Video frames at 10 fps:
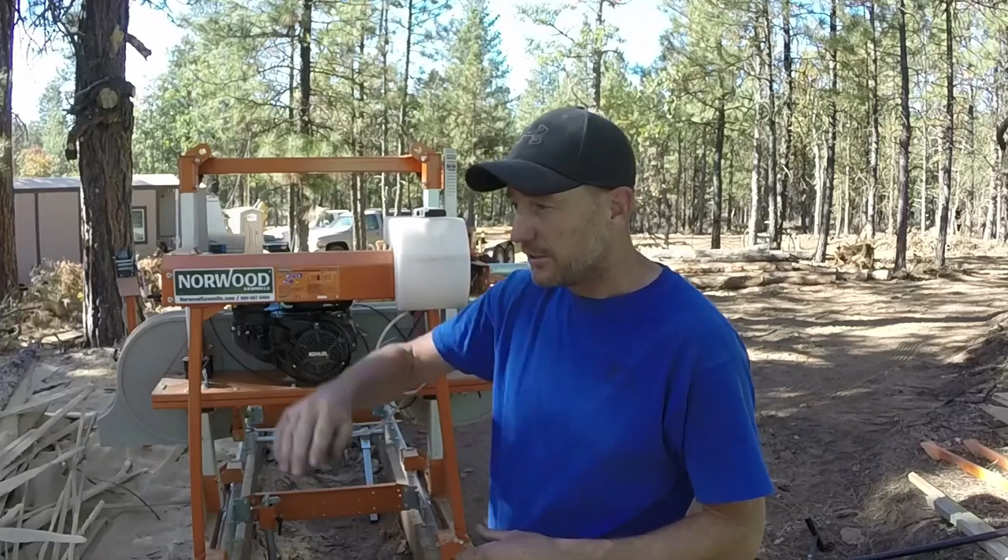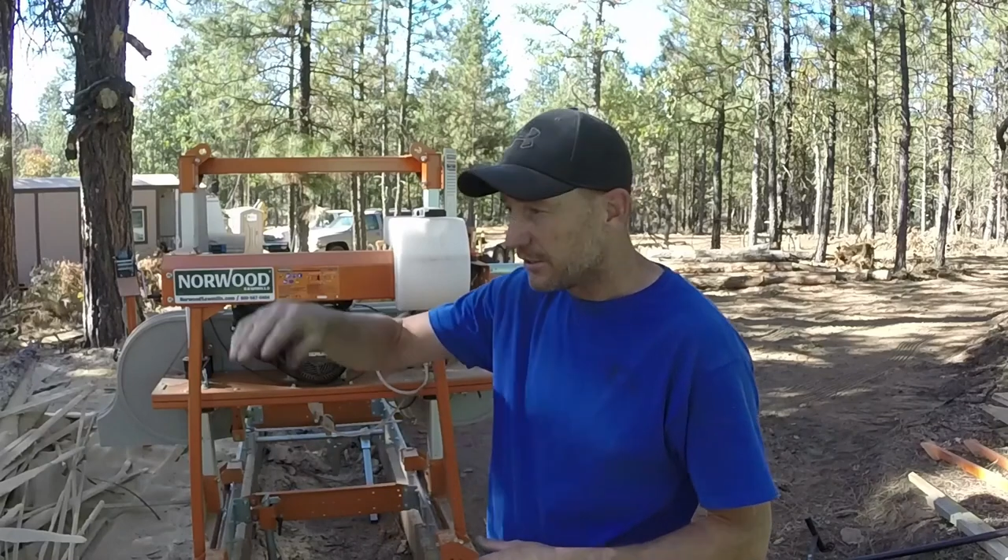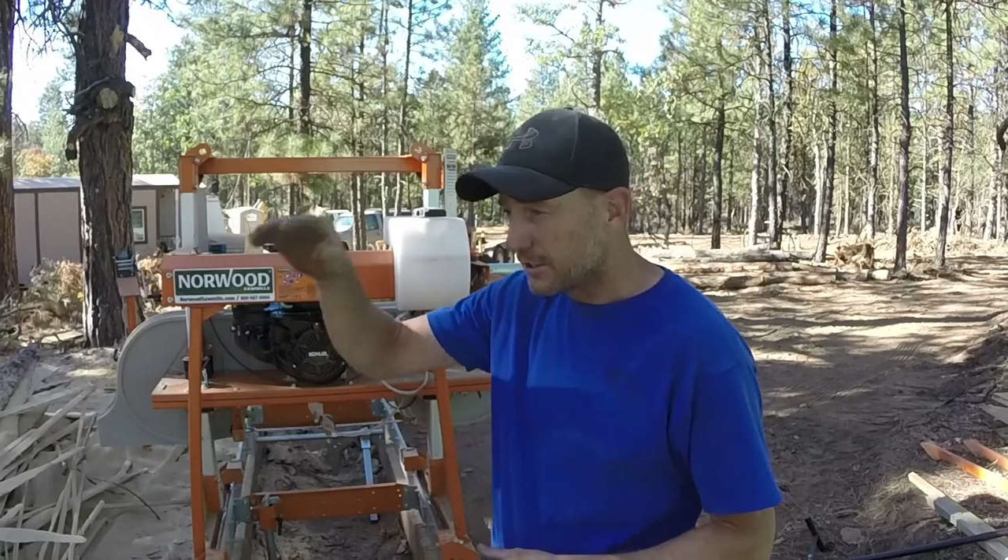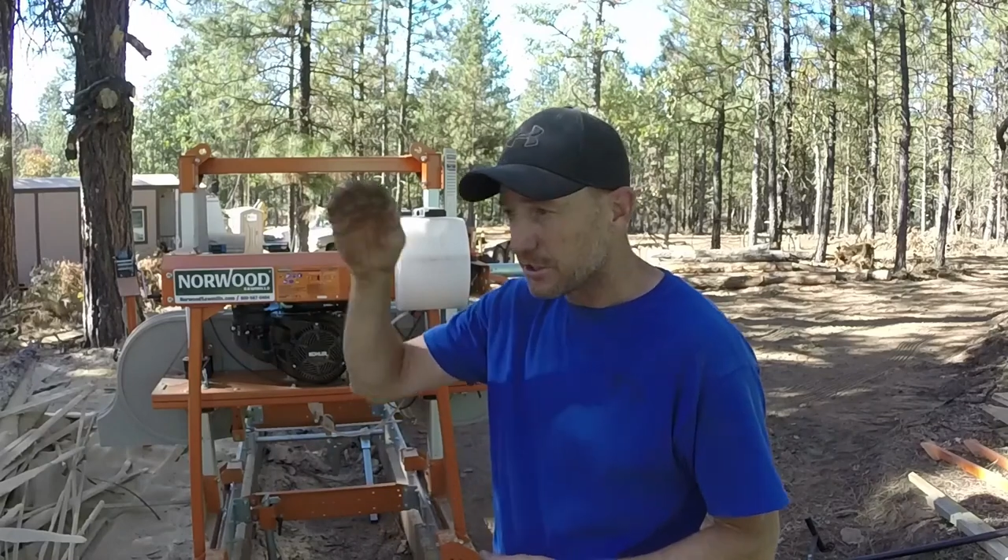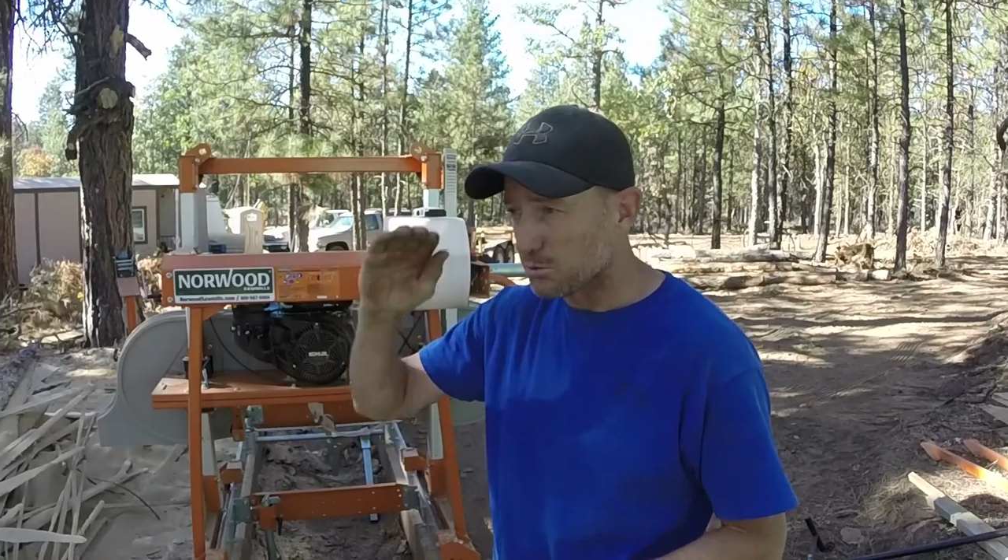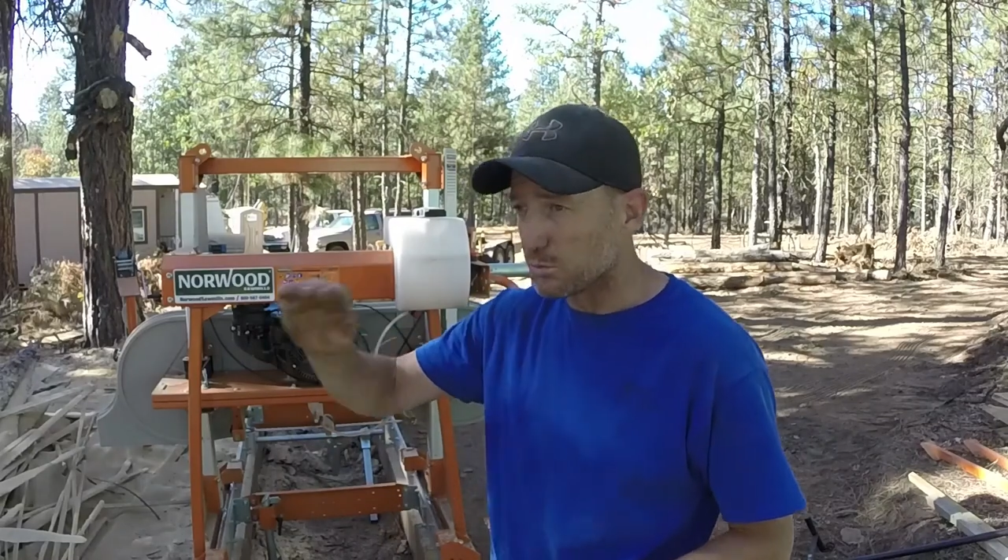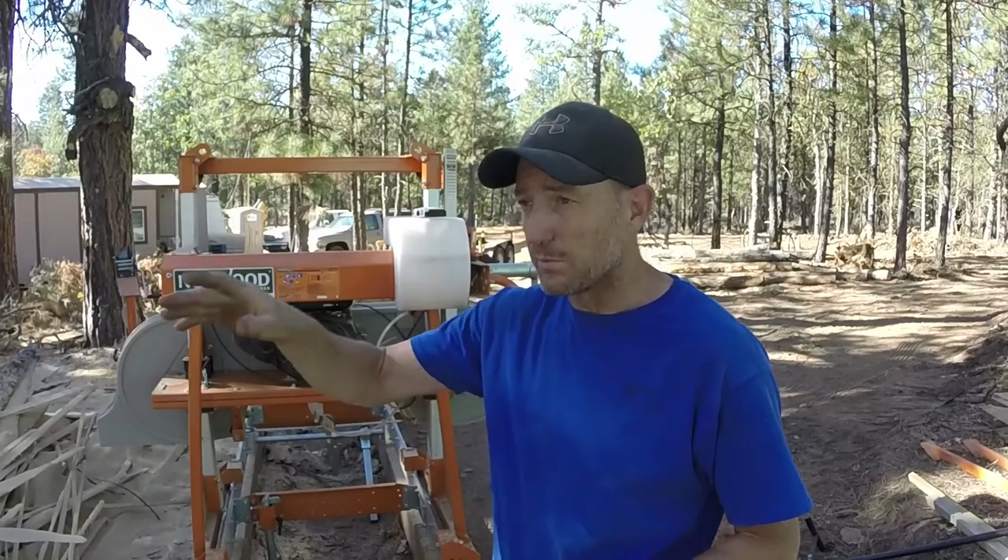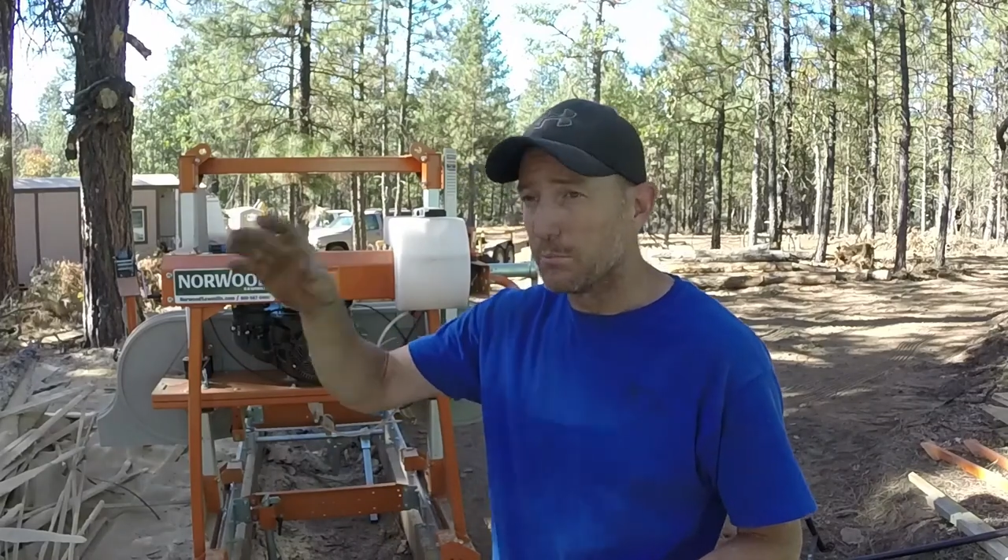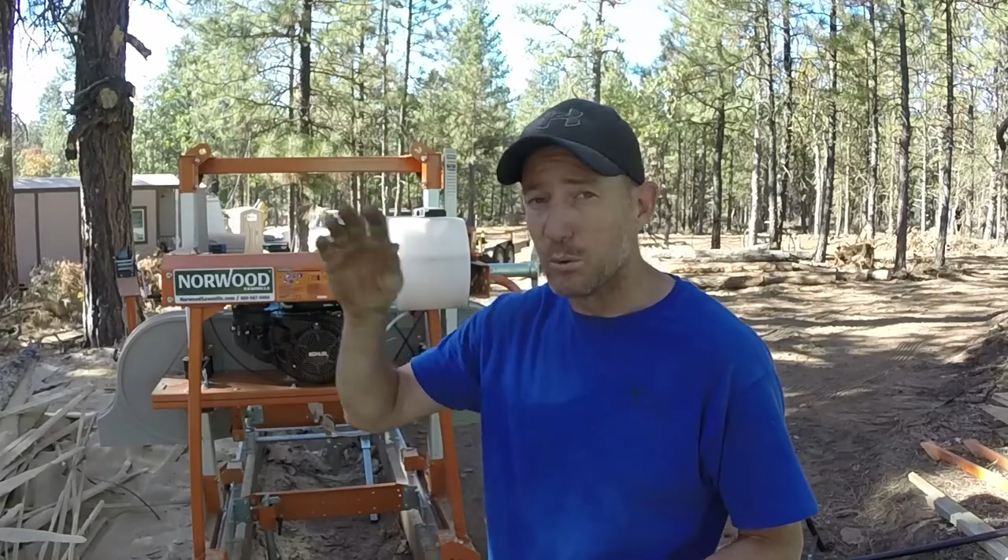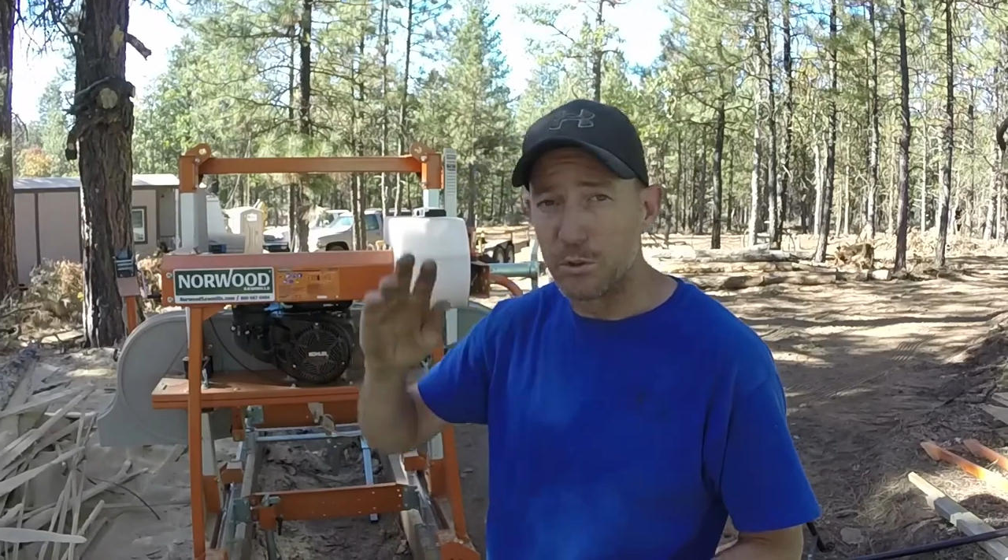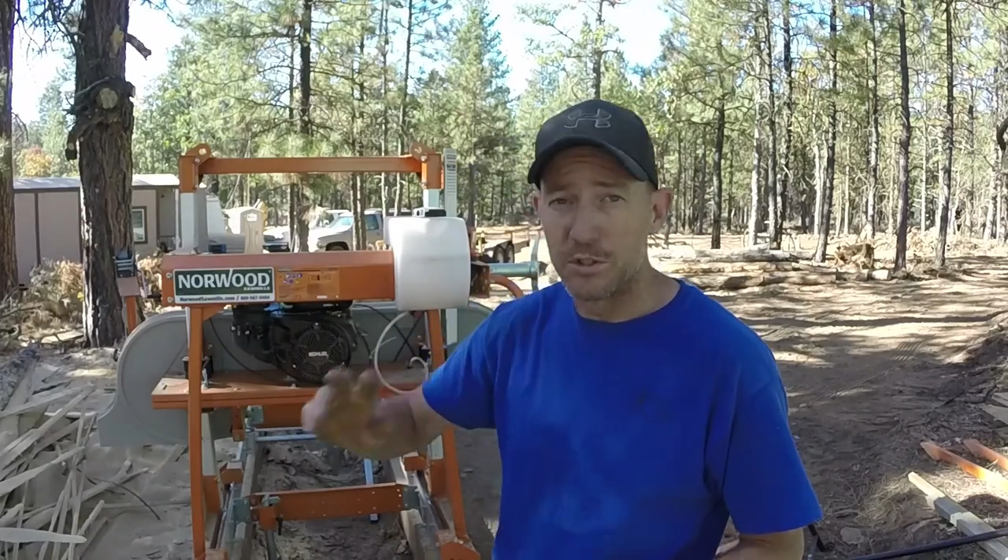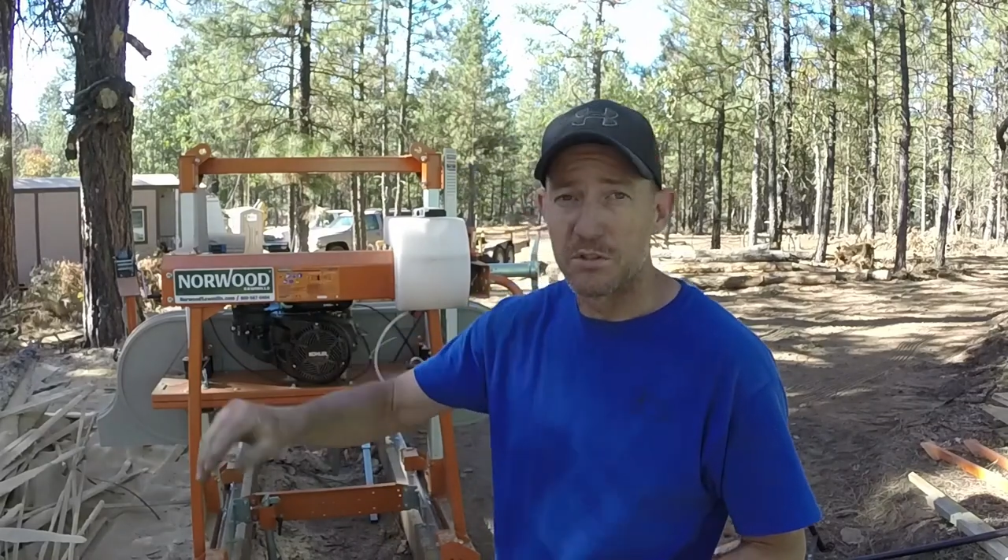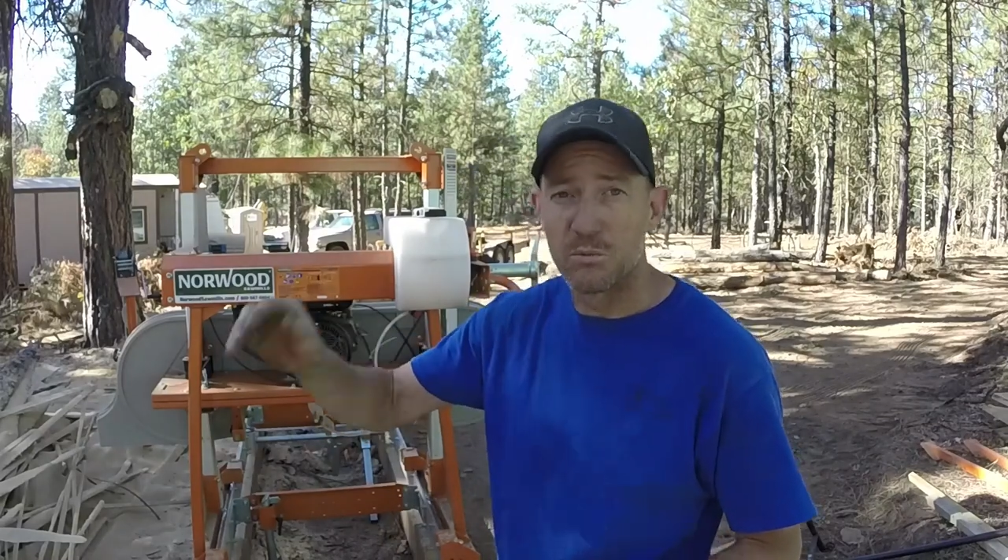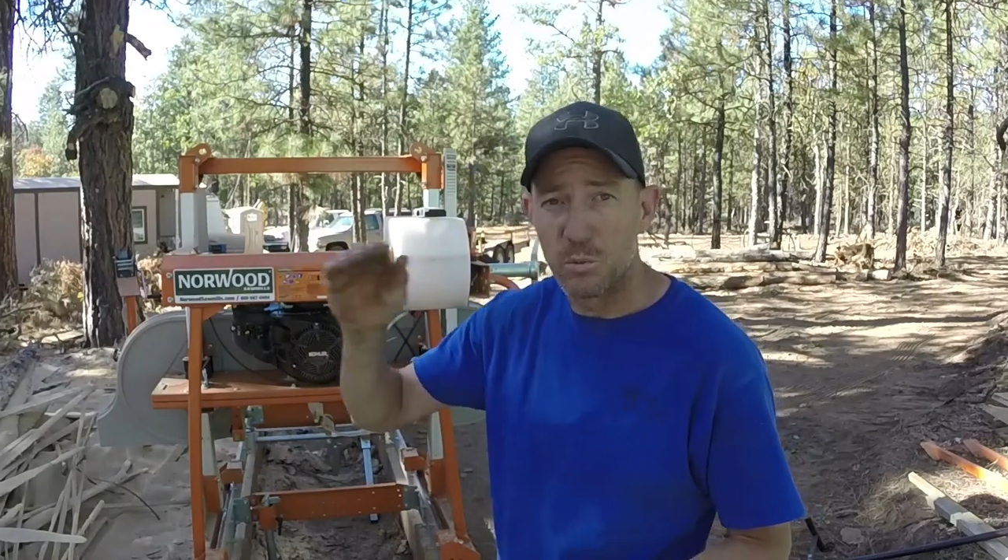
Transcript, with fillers: you can just rip boards